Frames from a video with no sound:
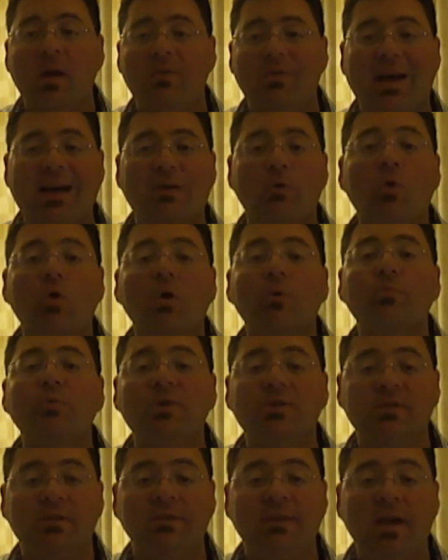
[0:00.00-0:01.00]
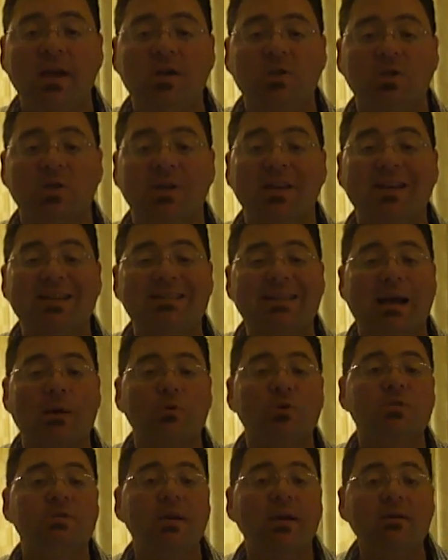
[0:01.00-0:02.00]
That oral presentation is
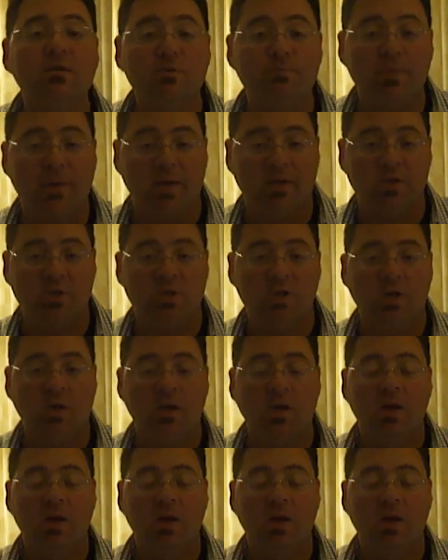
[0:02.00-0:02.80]
our sales pitch.